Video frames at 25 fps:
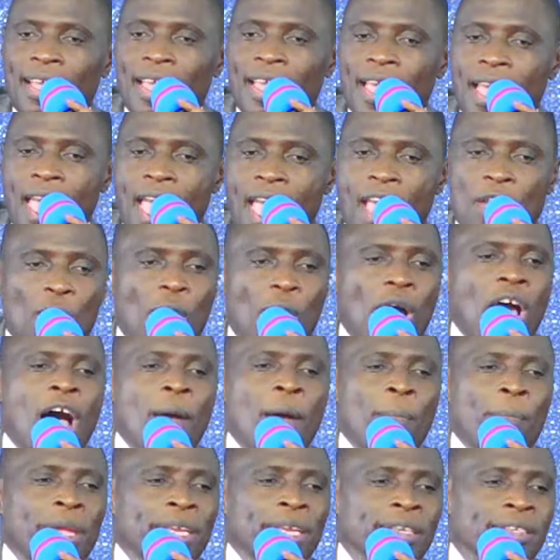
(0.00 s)
And what
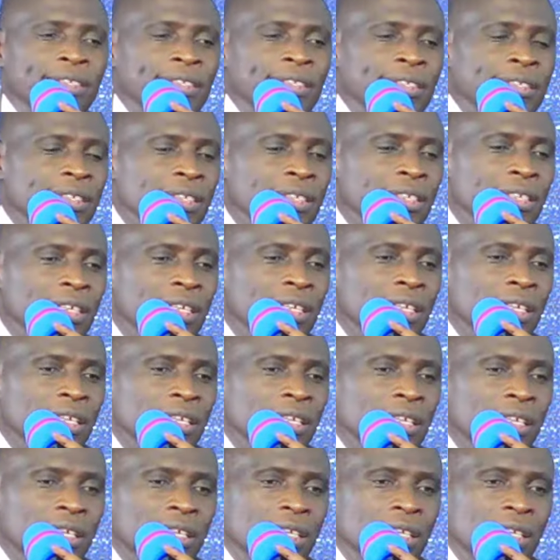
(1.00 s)
happens?
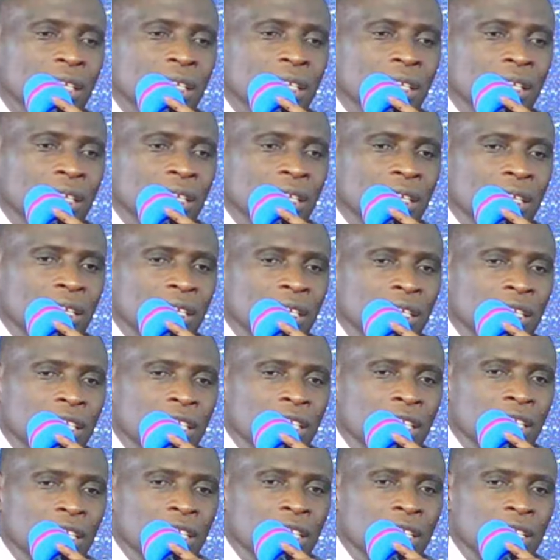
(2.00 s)

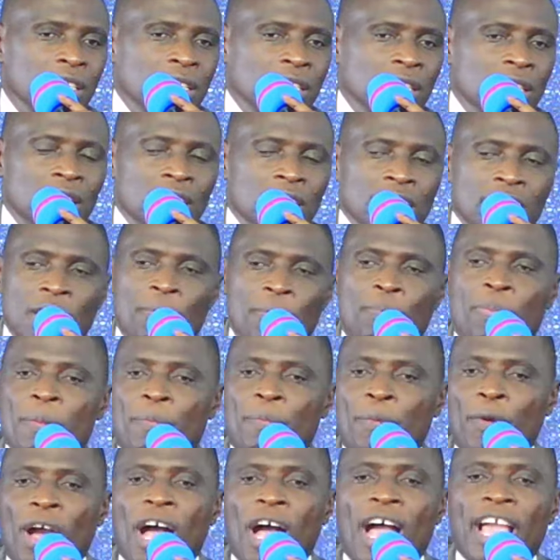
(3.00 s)
The
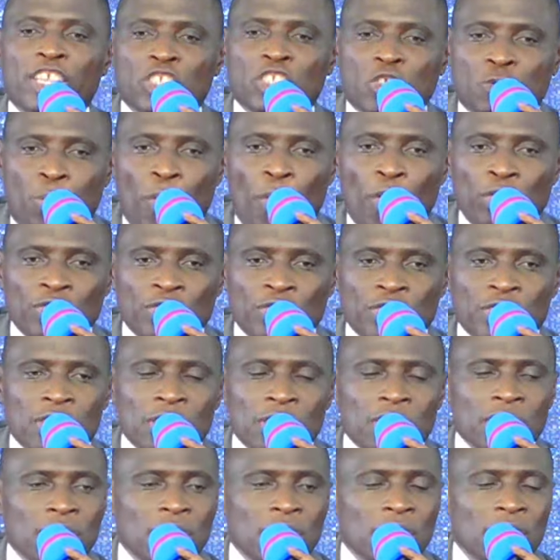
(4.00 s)
people are exposed
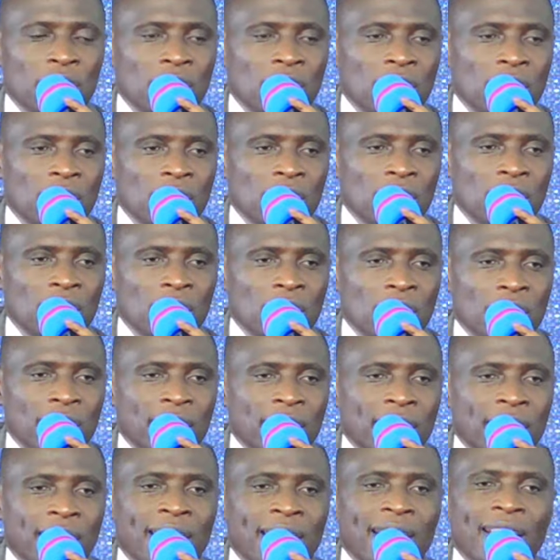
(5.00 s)
to
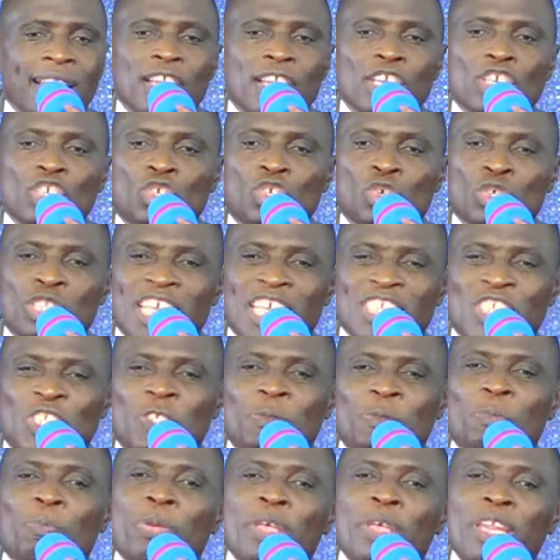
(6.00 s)
the
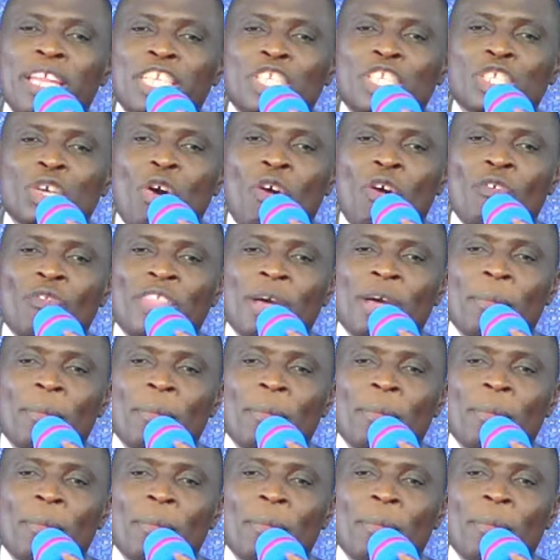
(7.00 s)
spirit of the